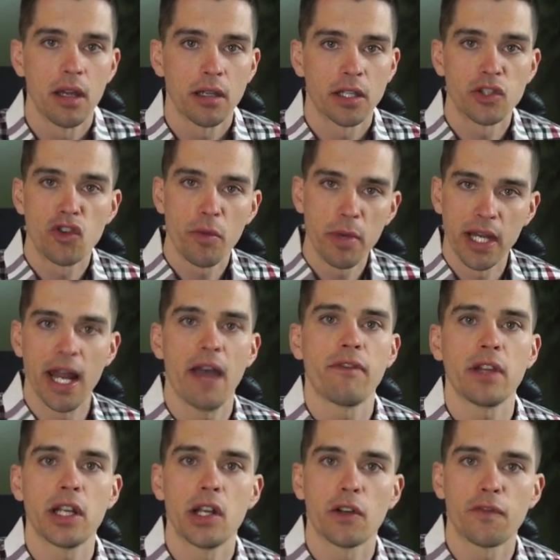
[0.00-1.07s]
contributed
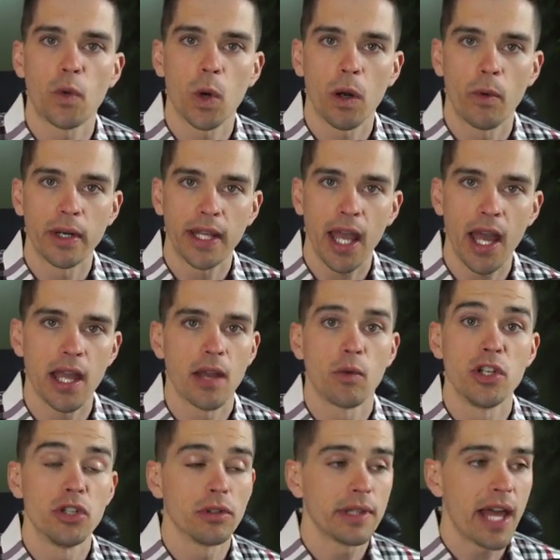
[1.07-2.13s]
heavily to your 401k, and
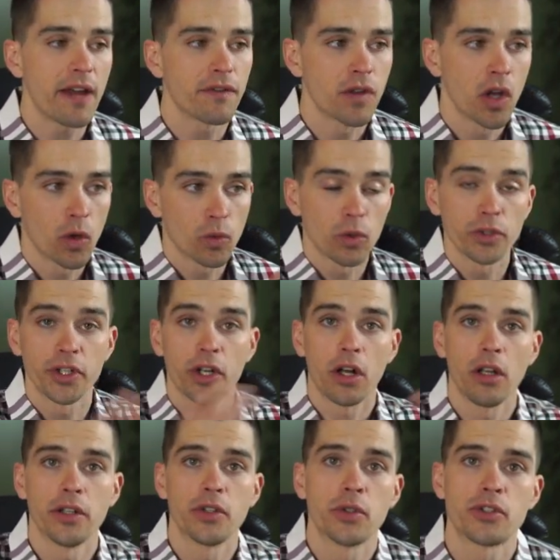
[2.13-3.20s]
when you left, rolled it
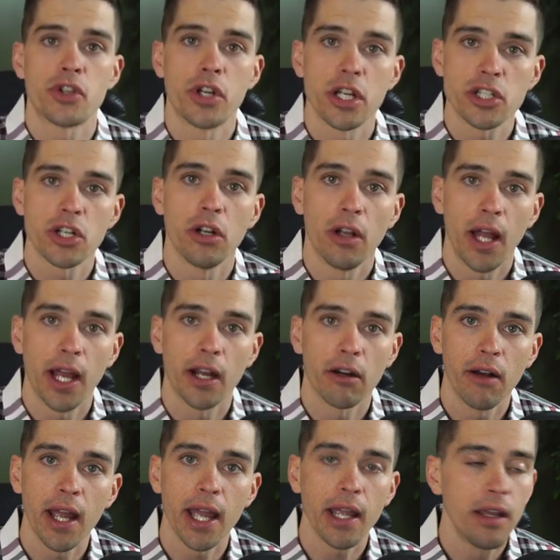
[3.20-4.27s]
all into a traditional
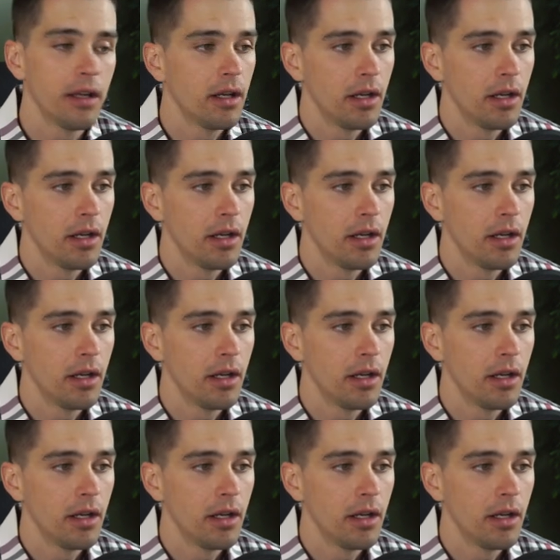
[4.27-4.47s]
IRA.